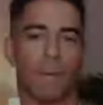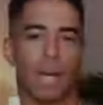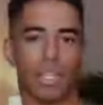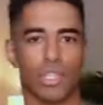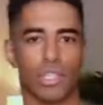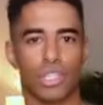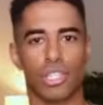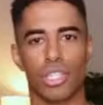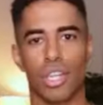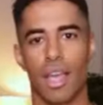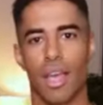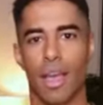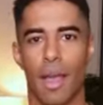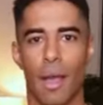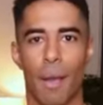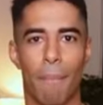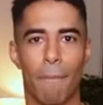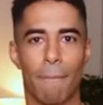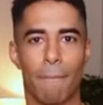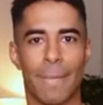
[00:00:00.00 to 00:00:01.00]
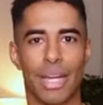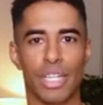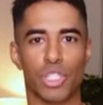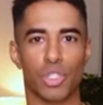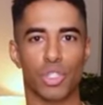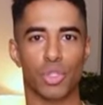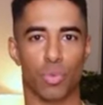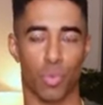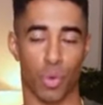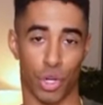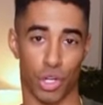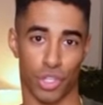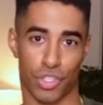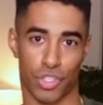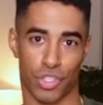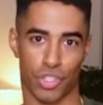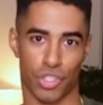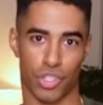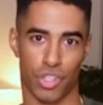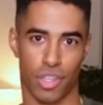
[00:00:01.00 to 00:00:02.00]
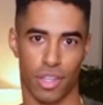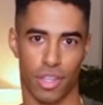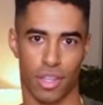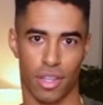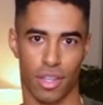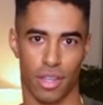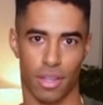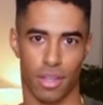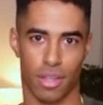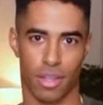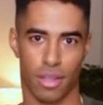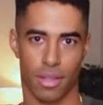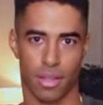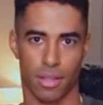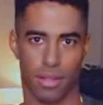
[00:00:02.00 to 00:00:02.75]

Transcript: much, much worse. Making all